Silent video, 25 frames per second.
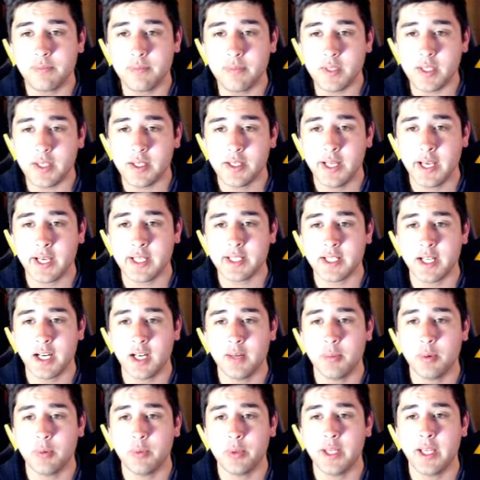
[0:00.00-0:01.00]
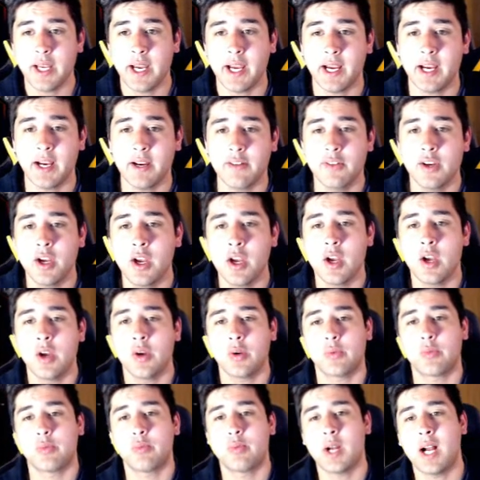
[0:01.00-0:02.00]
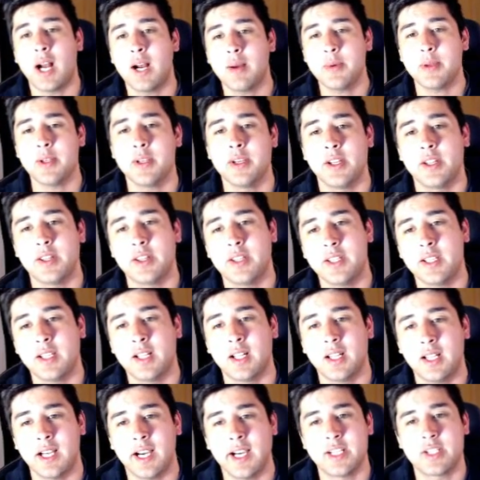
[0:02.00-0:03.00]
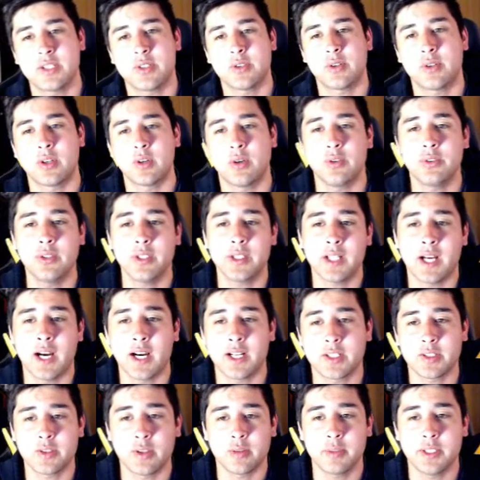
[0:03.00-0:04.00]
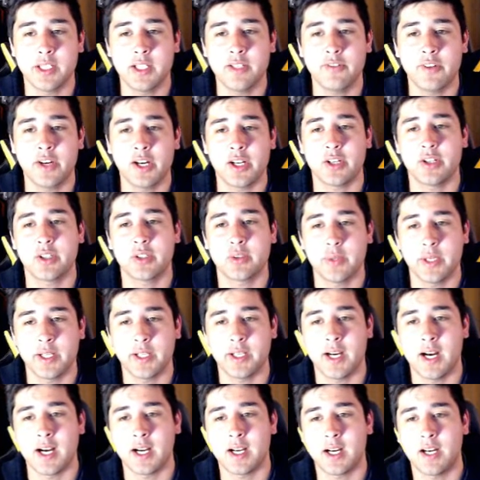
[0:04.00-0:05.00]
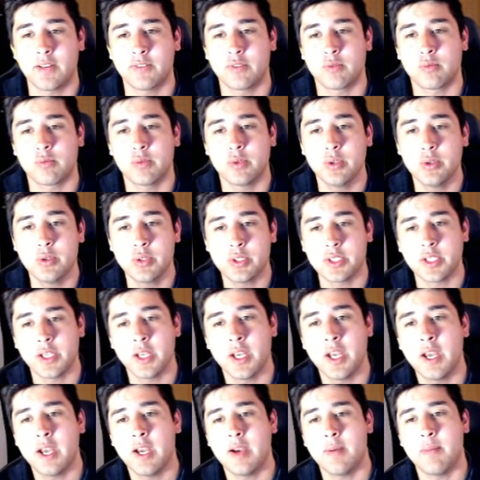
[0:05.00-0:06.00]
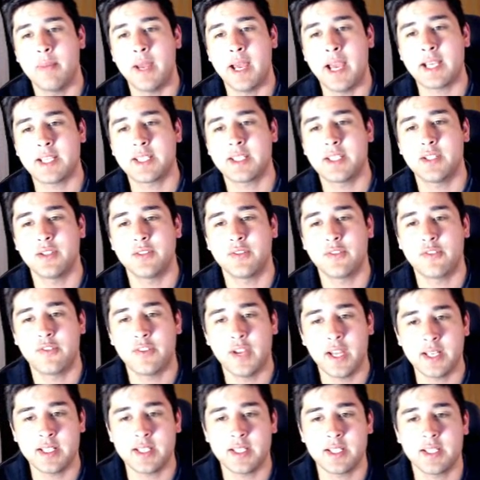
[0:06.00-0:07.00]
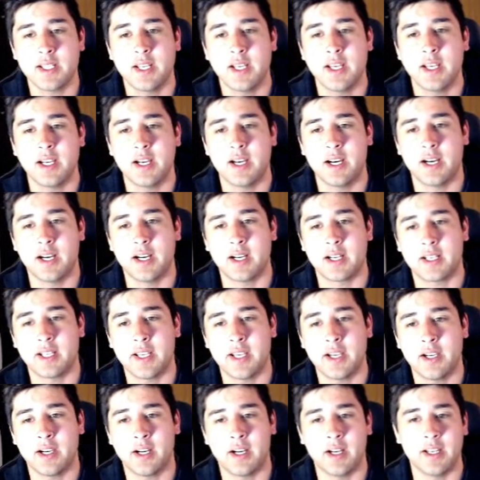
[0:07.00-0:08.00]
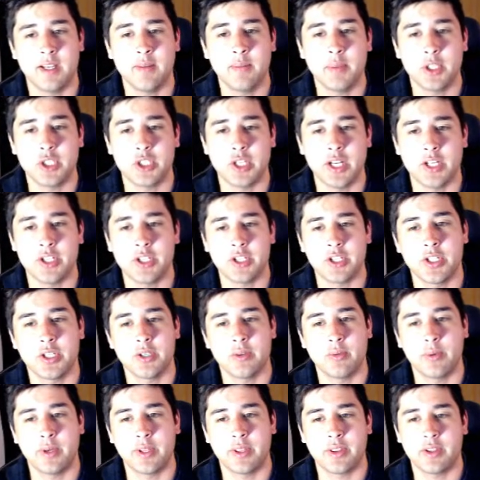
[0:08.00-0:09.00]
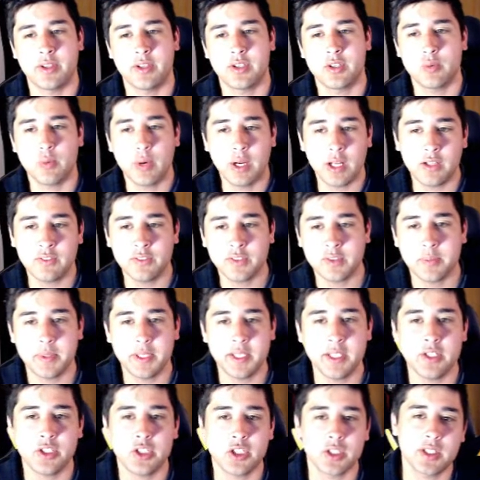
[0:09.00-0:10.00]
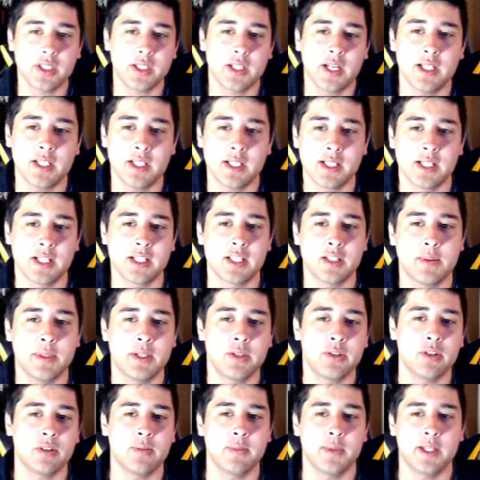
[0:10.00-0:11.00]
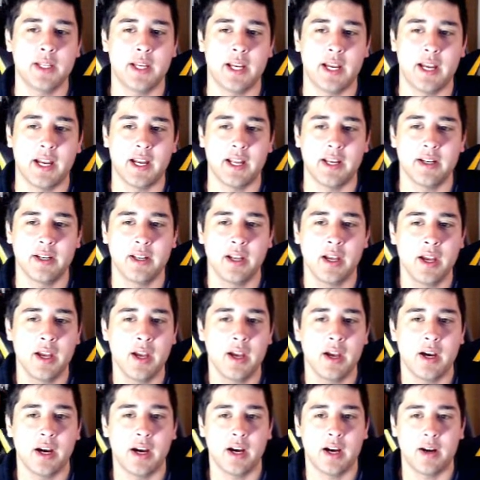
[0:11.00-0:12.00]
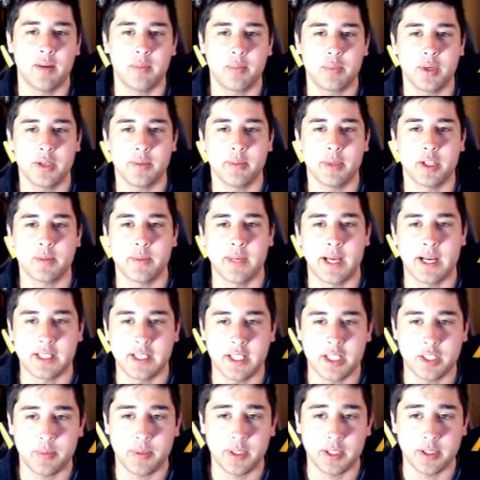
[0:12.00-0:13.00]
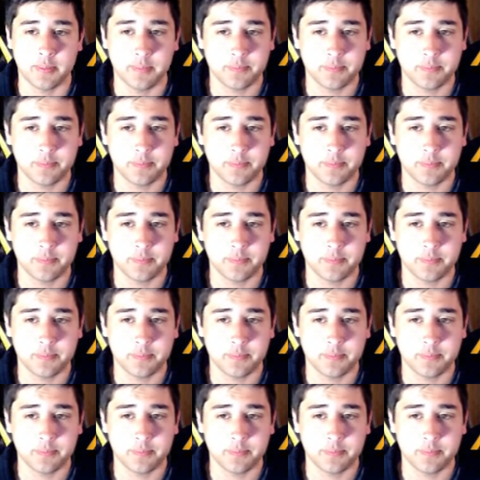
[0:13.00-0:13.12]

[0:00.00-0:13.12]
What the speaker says: Next up, we have Robin, the Gliscor, holding the Toxicorp, Defog, Earthquake, Knockoff, Roost, max defense, Impish Nature with 12 speed, just in case he decides to speed creep me, and pretty much max HP.